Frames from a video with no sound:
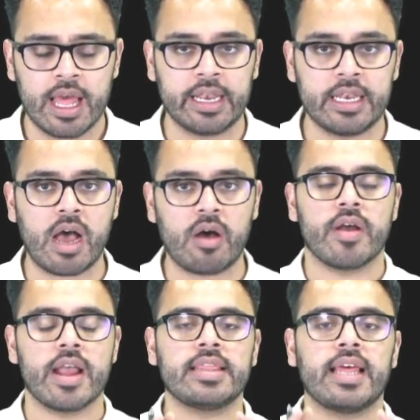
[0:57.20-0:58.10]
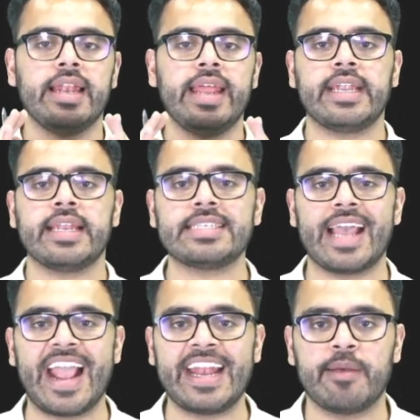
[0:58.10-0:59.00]
Now, in the latest
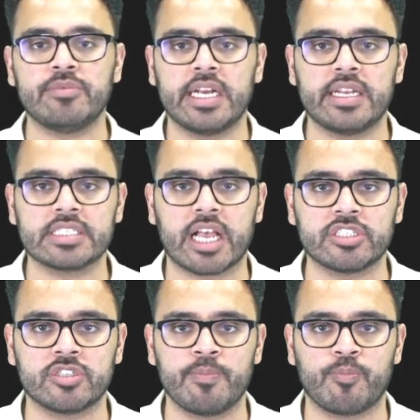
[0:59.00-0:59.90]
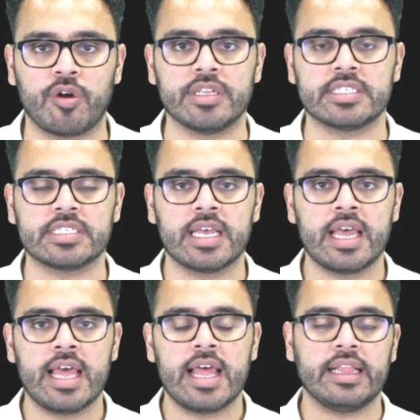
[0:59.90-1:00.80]
NMC discussion points,
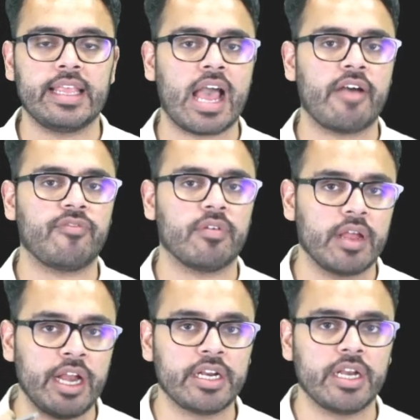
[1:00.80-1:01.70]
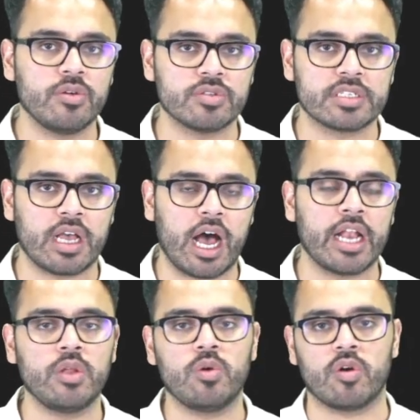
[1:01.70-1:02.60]
they have introduced
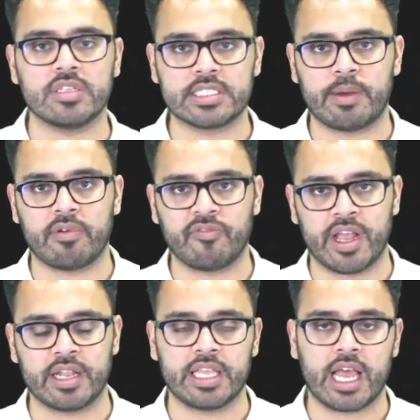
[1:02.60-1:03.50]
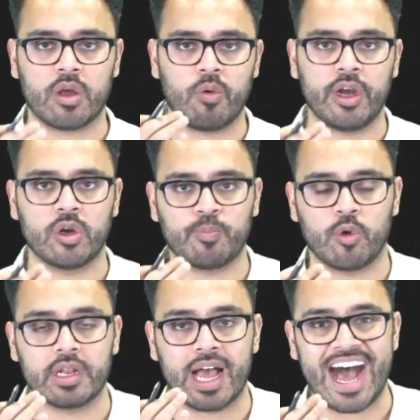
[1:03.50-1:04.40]
a new concept where they are going to put